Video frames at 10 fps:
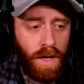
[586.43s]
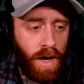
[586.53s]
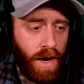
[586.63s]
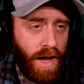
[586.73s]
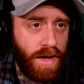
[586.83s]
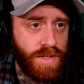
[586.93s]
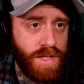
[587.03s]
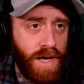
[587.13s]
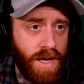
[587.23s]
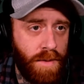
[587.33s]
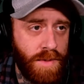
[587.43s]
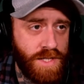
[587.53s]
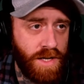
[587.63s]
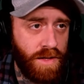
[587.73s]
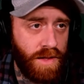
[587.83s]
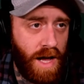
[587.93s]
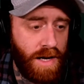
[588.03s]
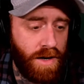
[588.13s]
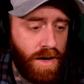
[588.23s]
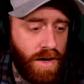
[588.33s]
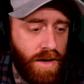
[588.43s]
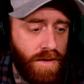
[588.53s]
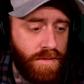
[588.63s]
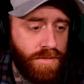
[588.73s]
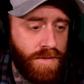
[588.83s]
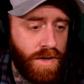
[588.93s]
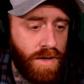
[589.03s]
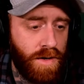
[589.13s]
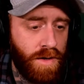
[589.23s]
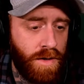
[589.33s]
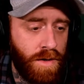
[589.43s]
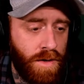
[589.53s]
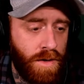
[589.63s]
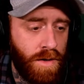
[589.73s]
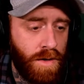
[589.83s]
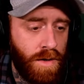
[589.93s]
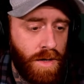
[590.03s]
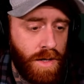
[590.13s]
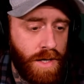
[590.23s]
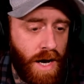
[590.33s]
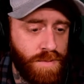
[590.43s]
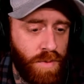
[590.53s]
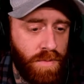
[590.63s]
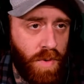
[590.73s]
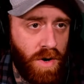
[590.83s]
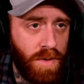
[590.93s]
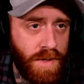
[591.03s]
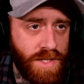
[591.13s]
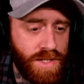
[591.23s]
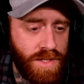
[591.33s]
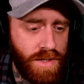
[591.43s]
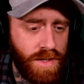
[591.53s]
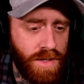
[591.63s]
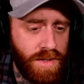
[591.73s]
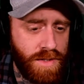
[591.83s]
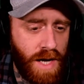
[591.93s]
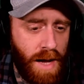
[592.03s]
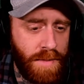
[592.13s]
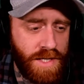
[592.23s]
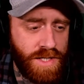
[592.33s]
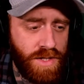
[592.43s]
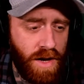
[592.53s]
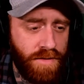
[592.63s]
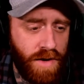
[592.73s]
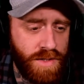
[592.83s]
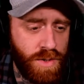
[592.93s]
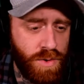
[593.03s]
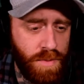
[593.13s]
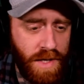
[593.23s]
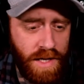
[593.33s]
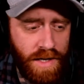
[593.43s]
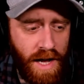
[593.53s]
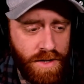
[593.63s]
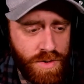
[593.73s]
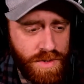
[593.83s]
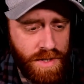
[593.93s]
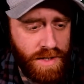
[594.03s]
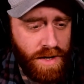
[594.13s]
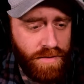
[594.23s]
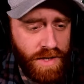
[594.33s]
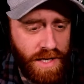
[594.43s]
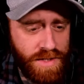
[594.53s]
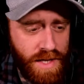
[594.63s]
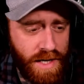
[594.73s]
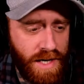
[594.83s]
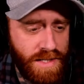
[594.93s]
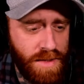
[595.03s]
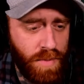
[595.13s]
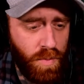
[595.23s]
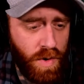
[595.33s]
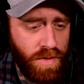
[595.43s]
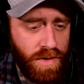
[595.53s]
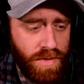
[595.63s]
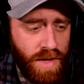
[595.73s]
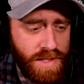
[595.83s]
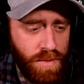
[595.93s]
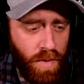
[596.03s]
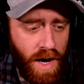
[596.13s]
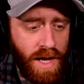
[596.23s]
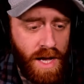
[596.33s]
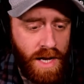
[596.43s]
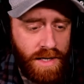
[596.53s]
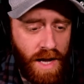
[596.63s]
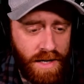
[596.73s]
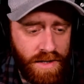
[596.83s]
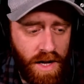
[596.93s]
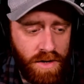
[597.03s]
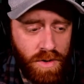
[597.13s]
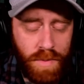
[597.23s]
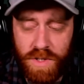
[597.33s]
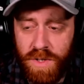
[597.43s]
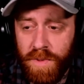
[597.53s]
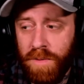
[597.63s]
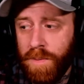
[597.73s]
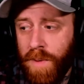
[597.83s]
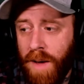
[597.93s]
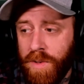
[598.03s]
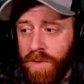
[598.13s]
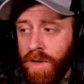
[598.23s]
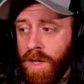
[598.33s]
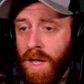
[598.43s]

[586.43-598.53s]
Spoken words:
All right. L said, I've been seeing a lot of Gospel of Barnabas, Thomas stuff on social media. Not interested in delving into that content, but wondering your thoughts on why non-canonical books are becoming popular.